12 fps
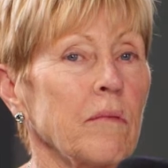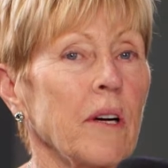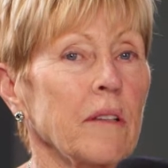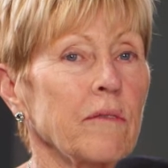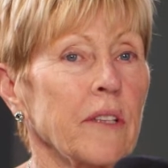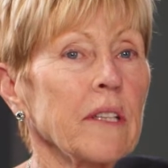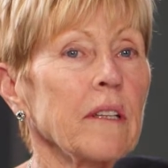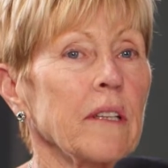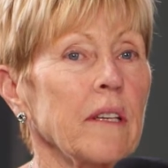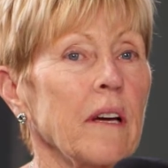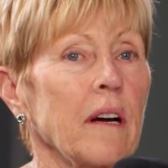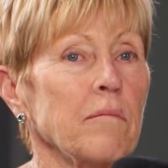Well,
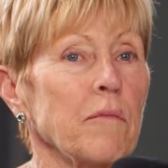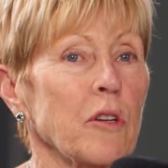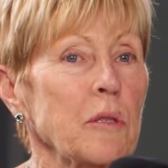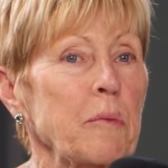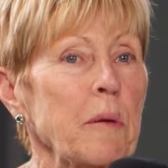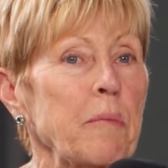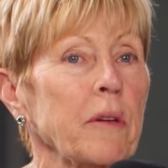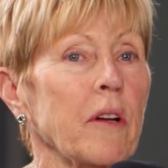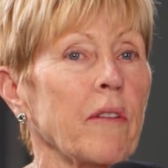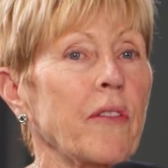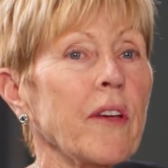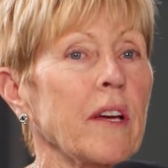really, uh, most people
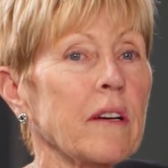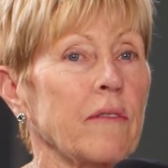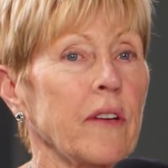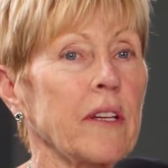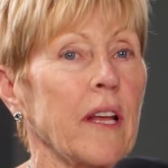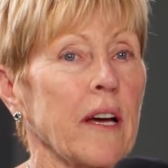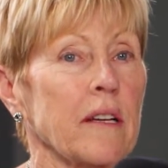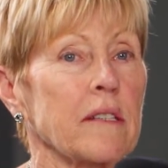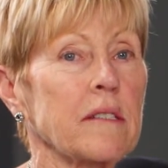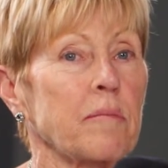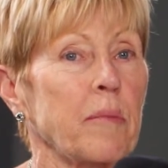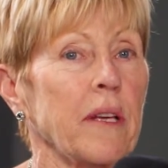don't think of it
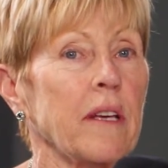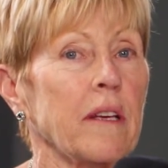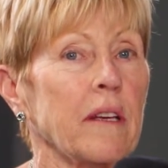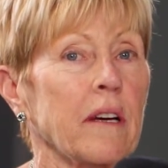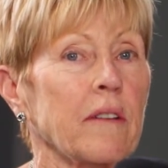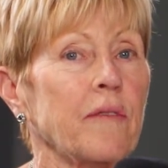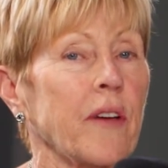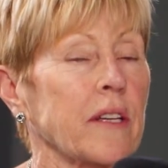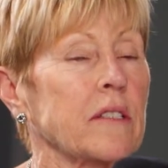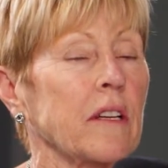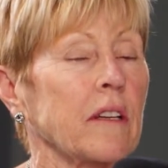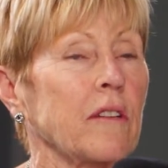as being
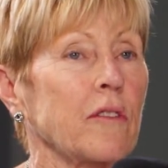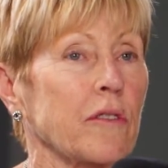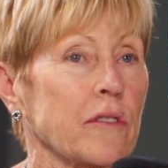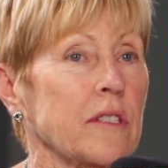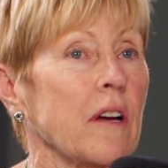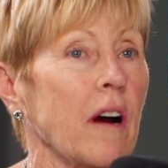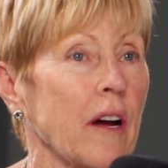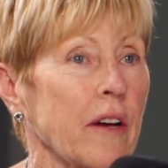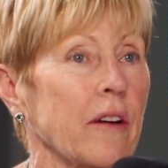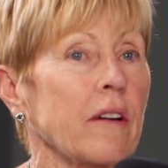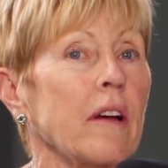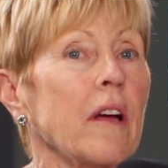affecting your
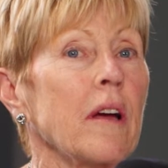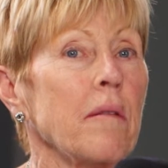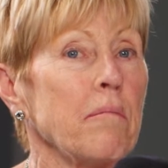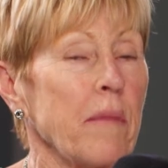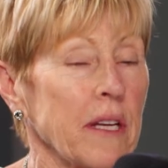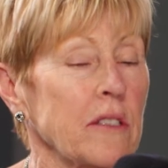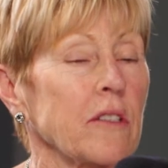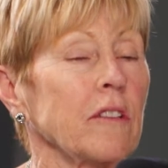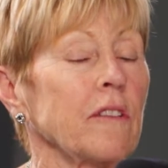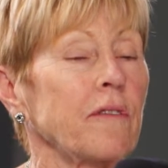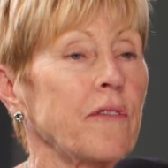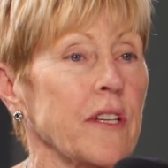entire
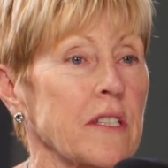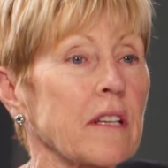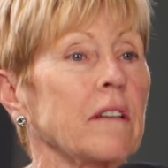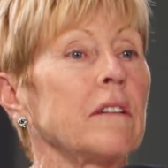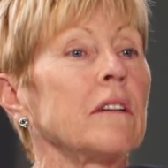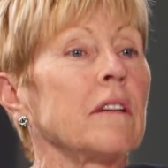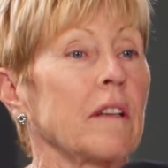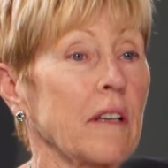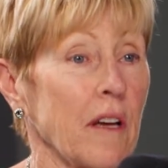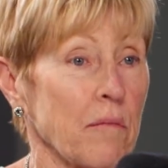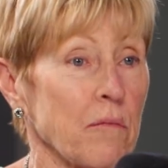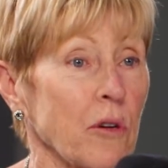mental, physical,
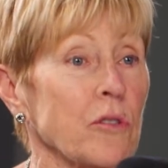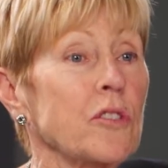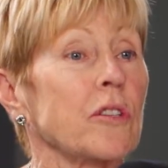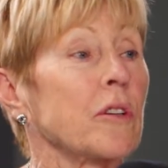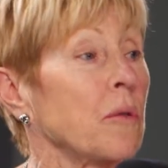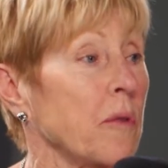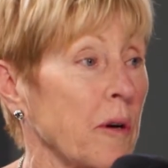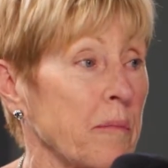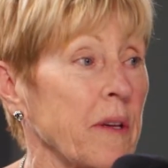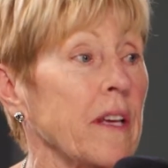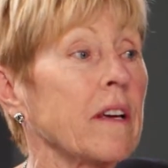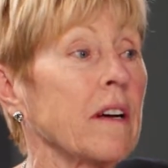emotional well
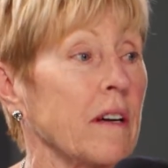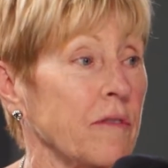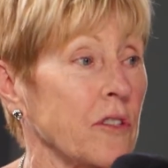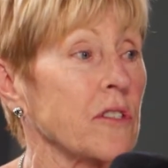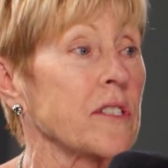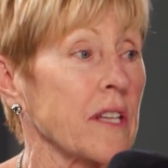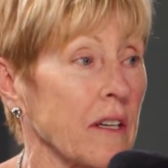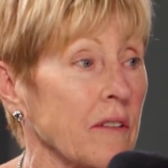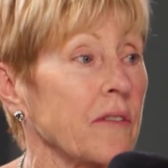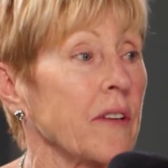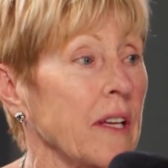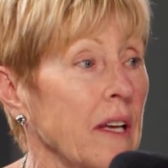being of
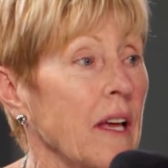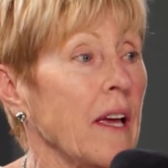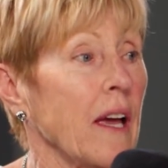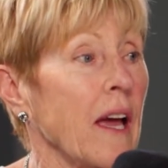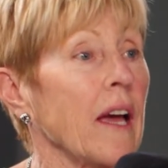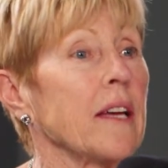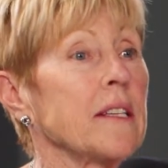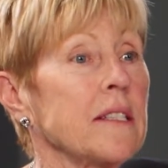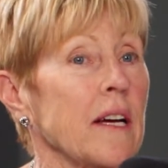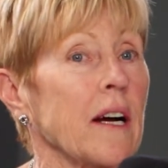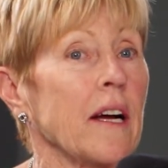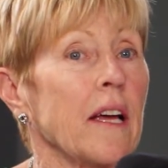yourself.
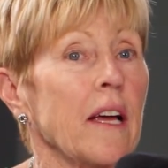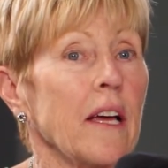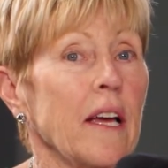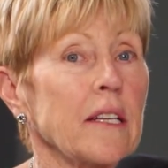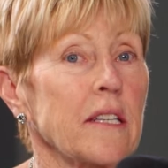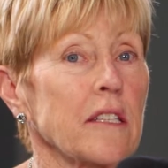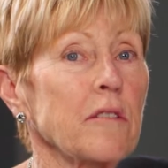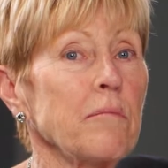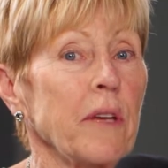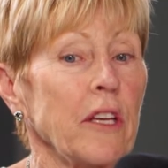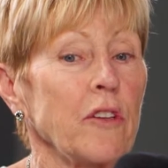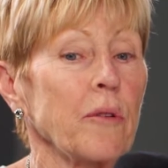And uh, it doesn't
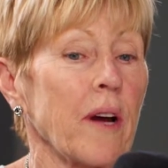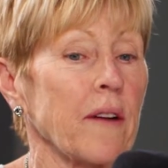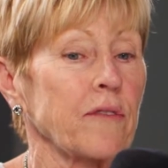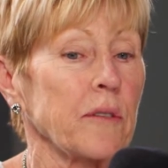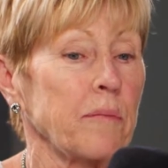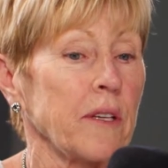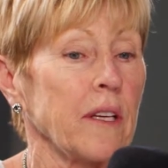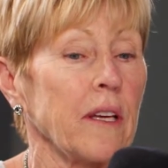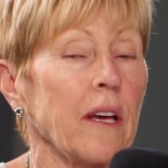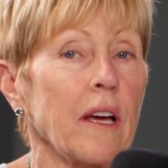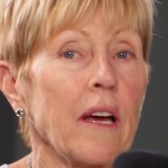mean you have to be